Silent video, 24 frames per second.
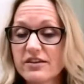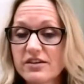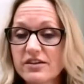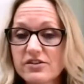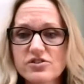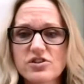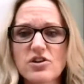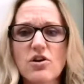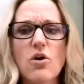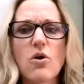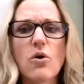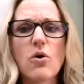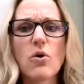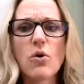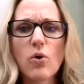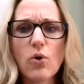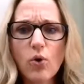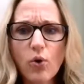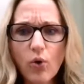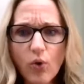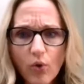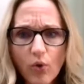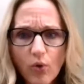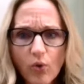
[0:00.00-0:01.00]
There's a
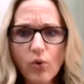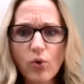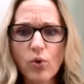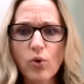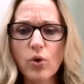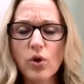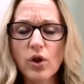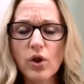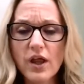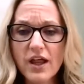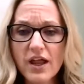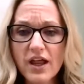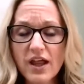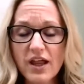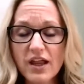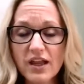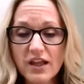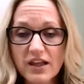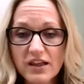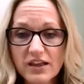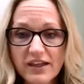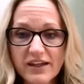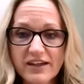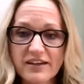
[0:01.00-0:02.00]
whole
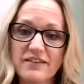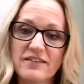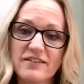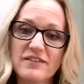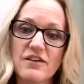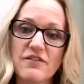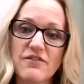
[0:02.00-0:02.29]
list